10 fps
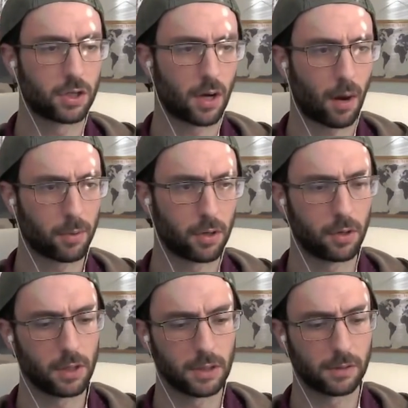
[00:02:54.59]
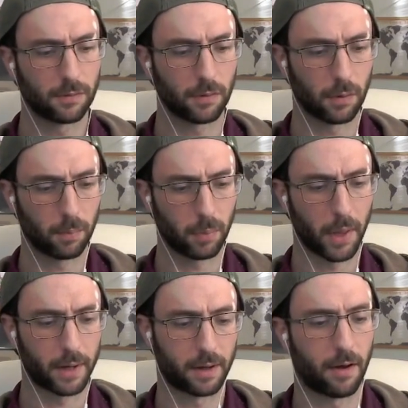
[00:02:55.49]
opportunities for
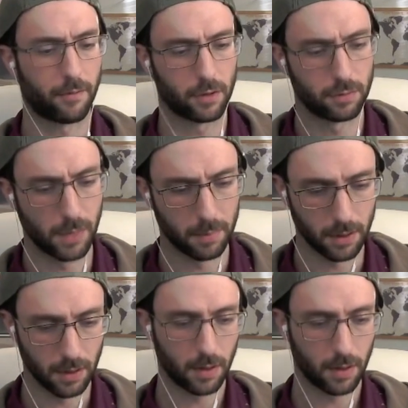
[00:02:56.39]
black to have to maybe,